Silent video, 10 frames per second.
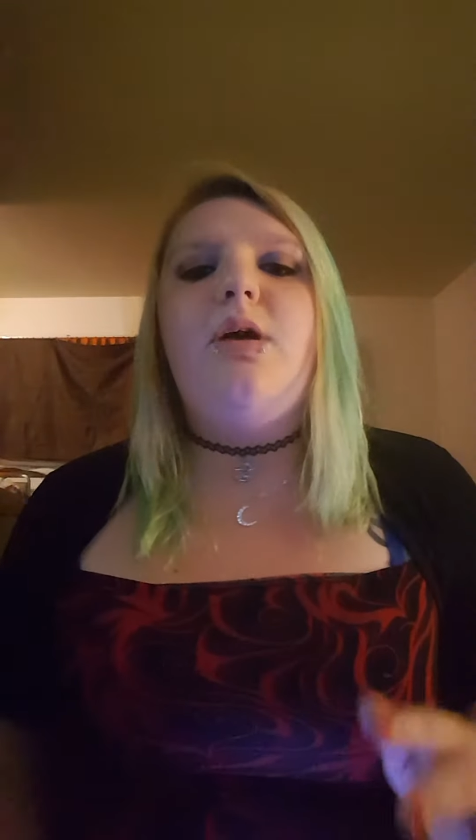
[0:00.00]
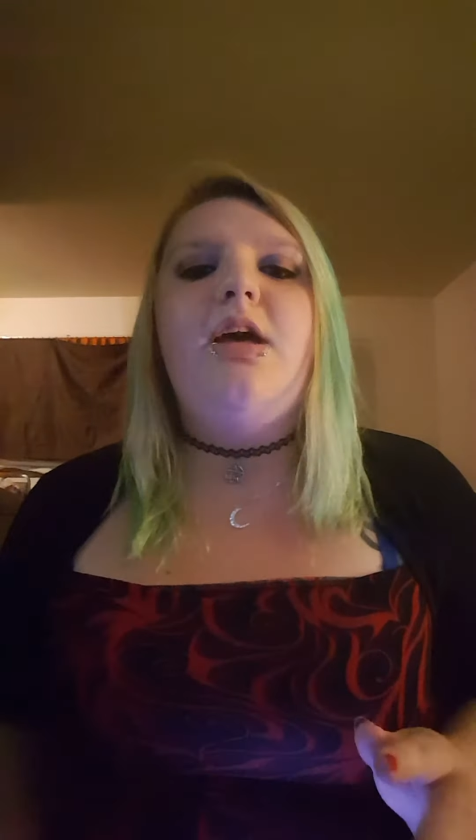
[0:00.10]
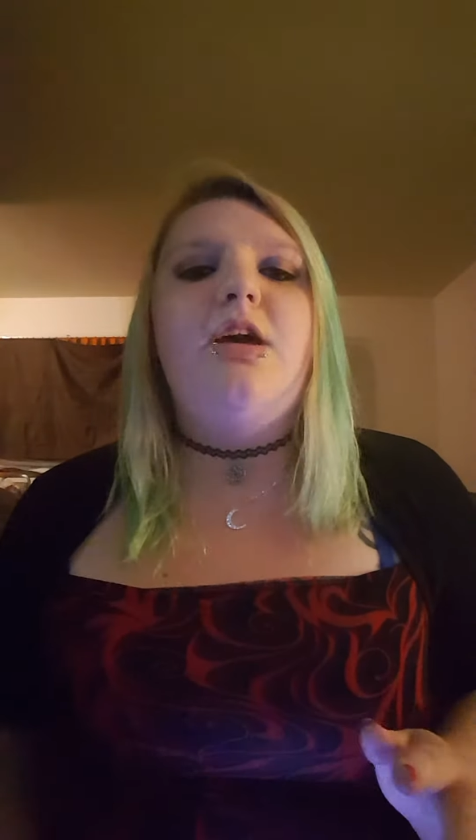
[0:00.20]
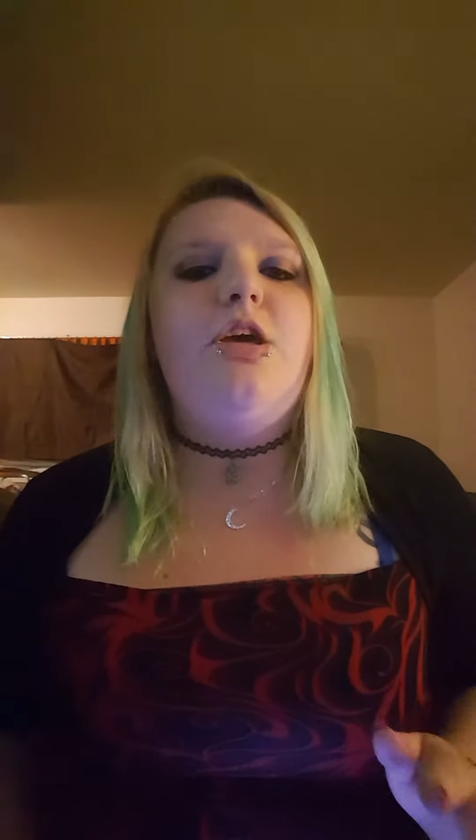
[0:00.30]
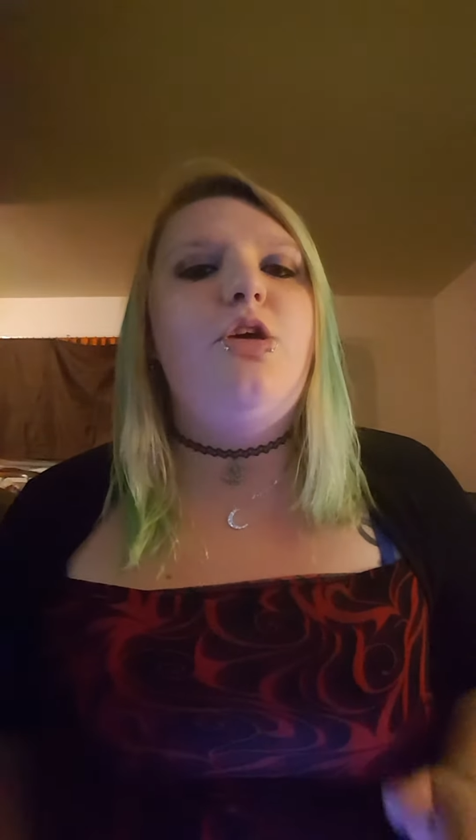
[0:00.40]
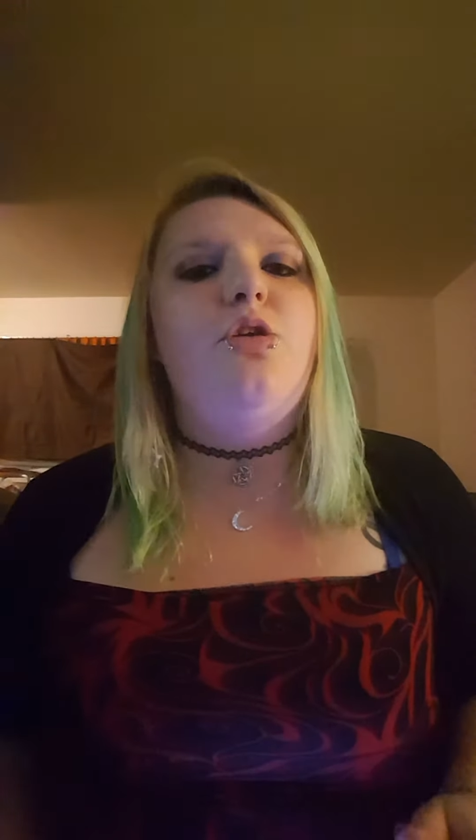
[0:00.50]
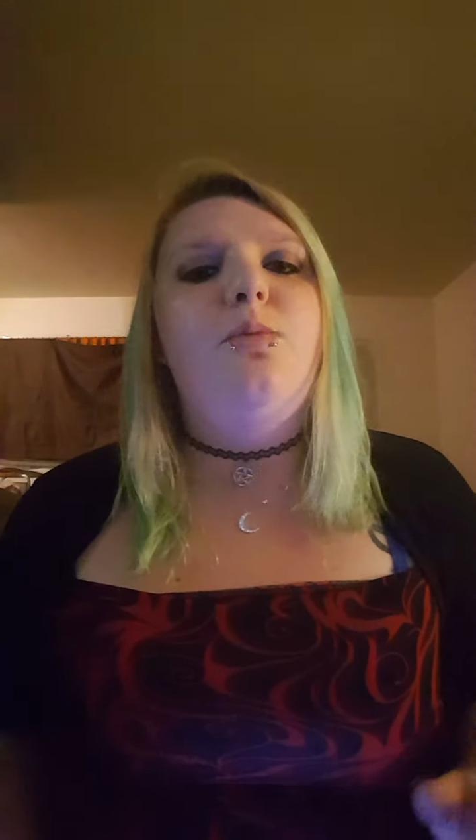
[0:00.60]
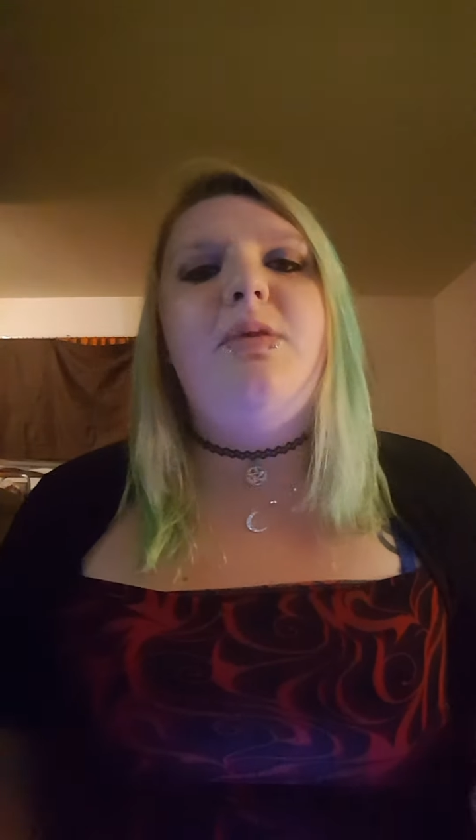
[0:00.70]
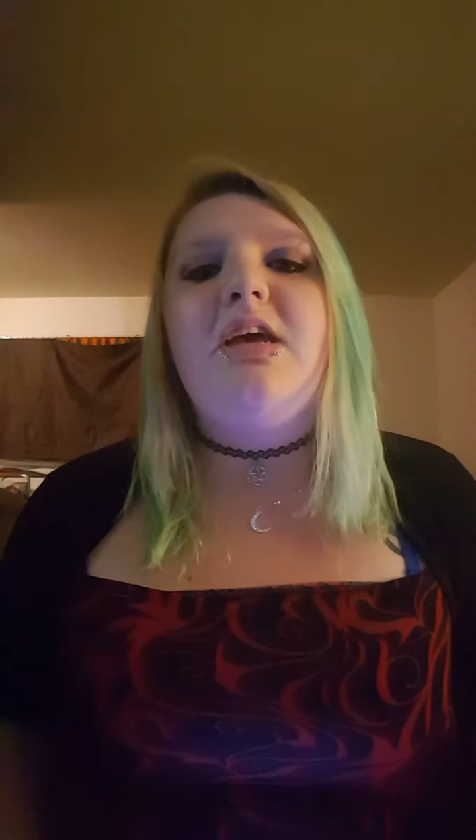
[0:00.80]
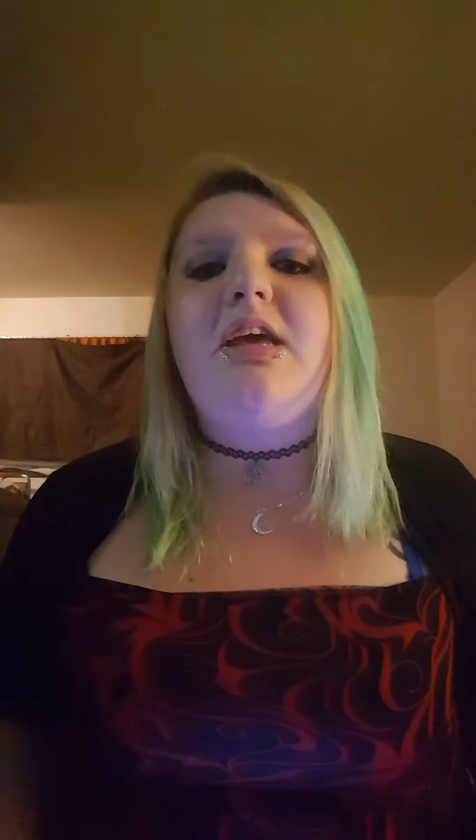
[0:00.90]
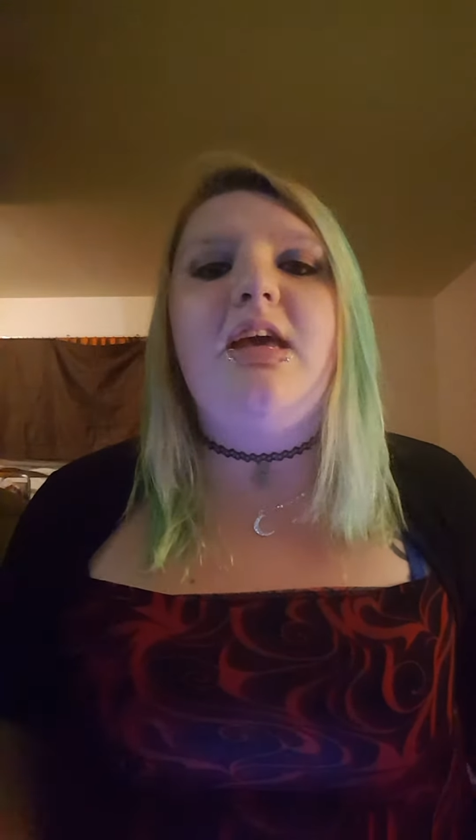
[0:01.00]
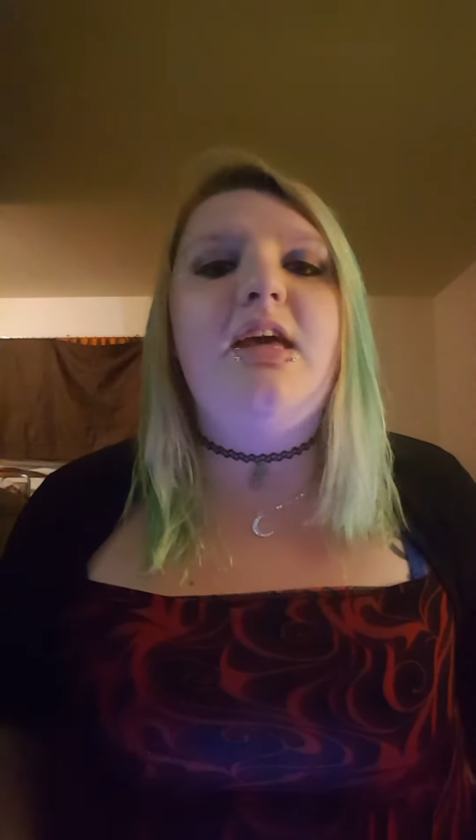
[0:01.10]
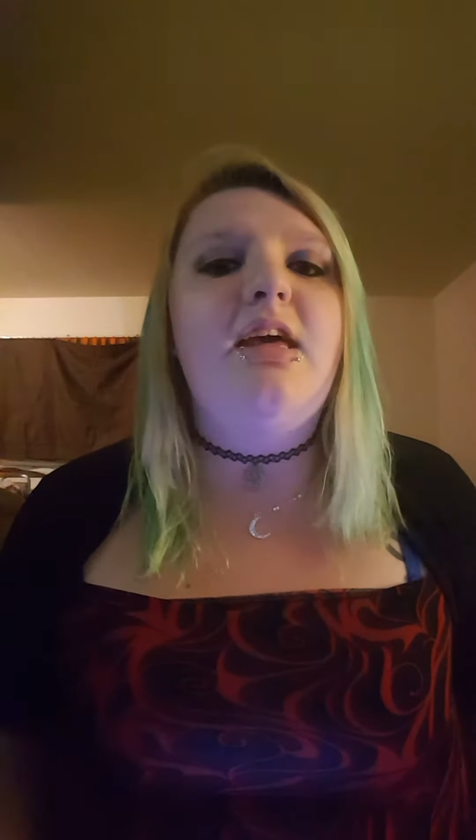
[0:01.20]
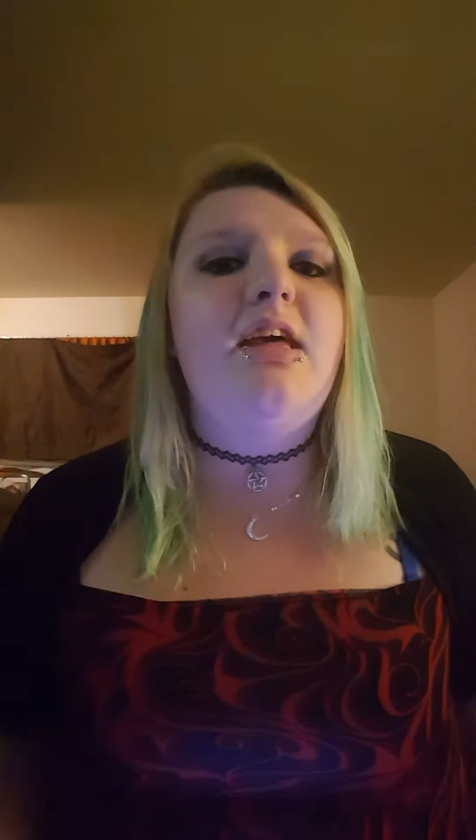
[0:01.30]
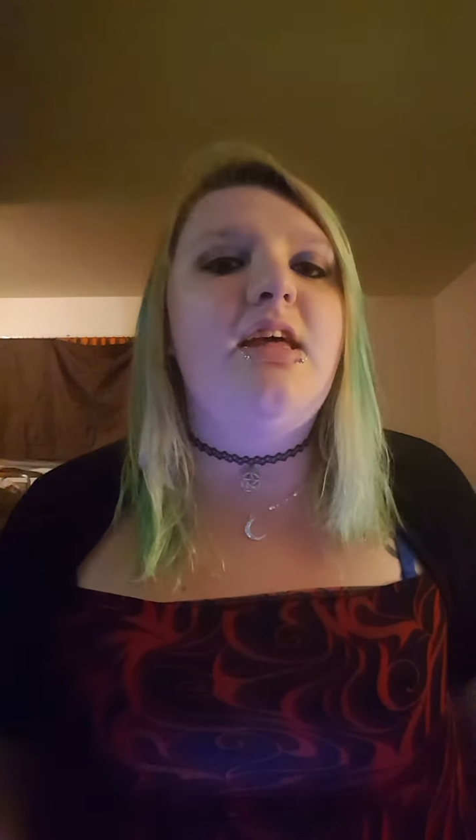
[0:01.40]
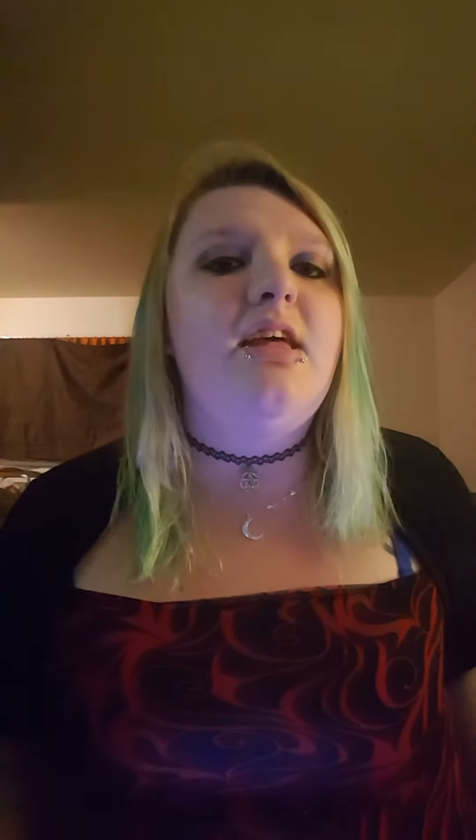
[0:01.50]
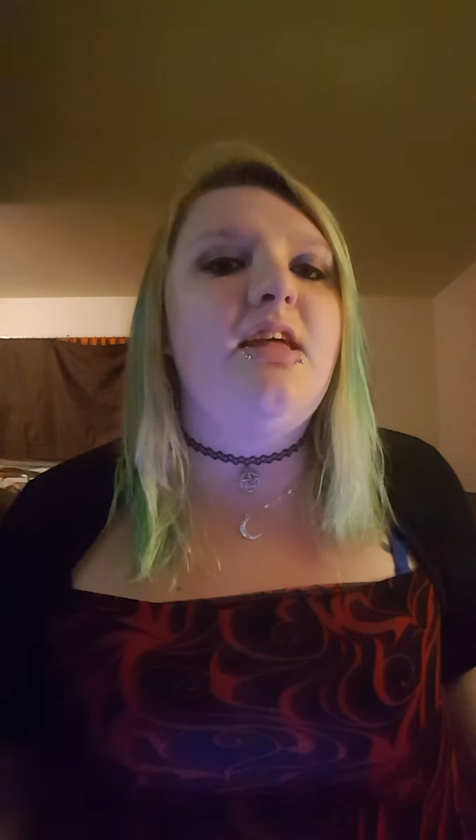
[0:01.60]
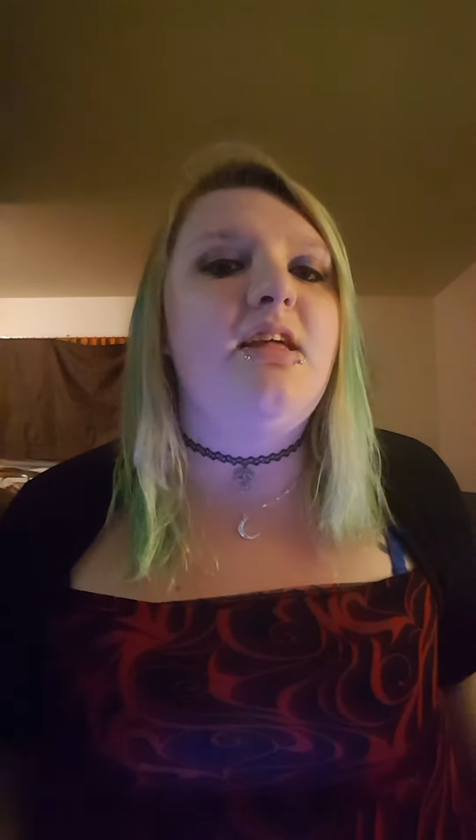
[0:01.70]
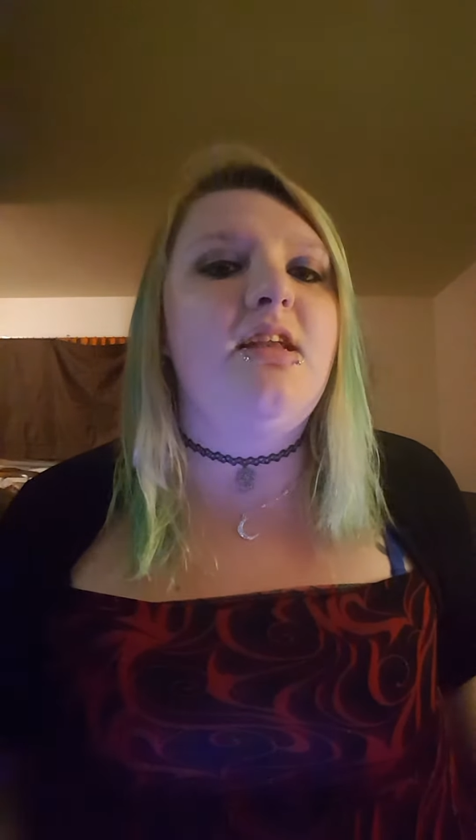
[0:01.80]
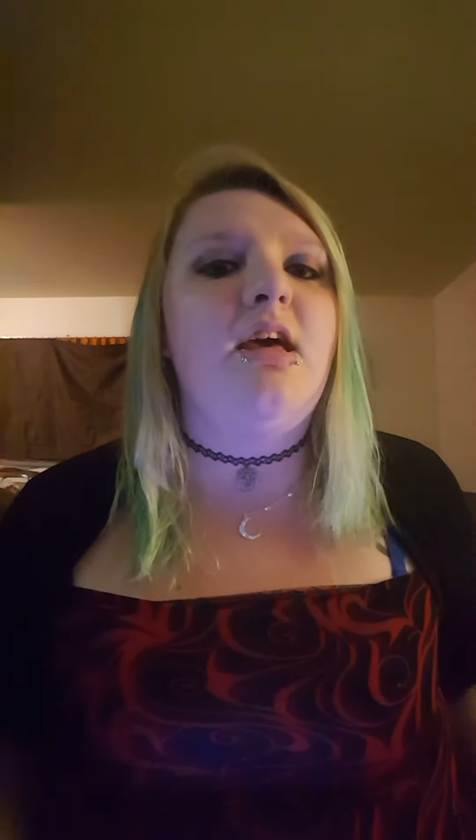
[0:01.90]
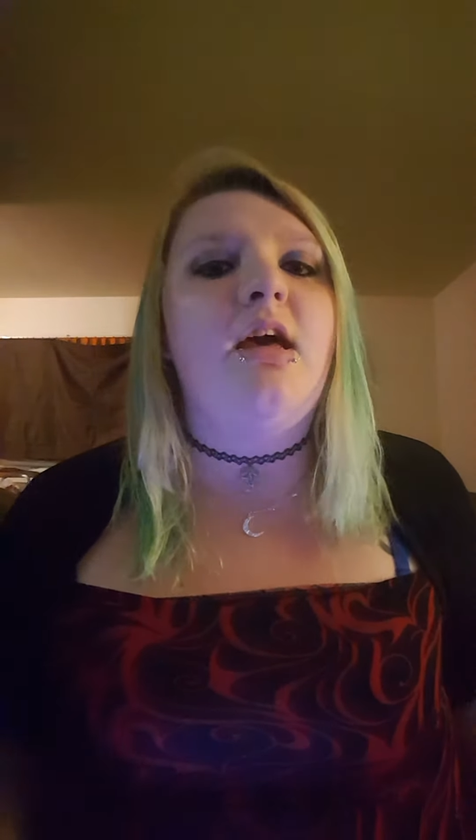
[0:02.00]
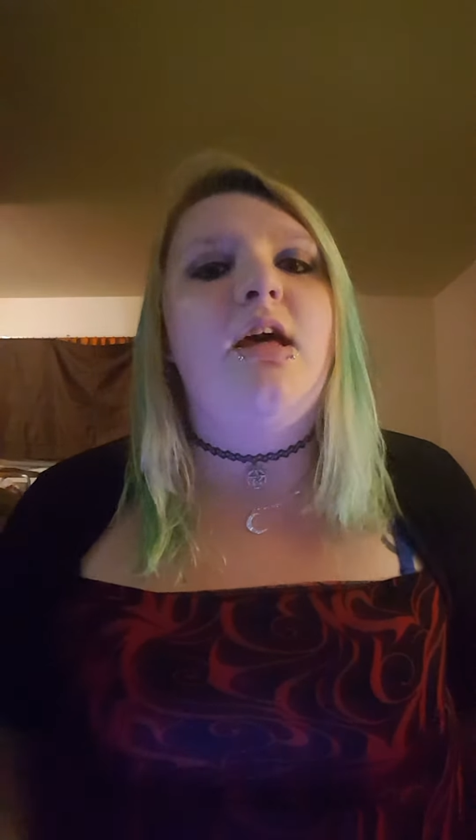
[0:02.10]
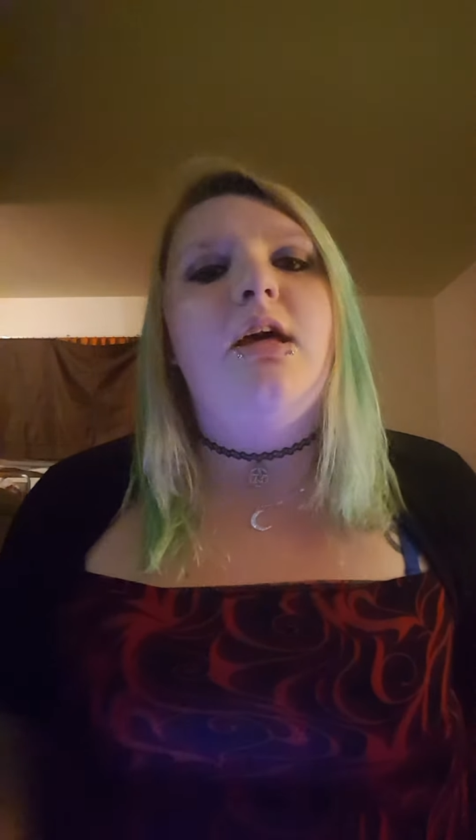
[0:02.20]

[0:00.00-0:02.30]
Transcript: where you begin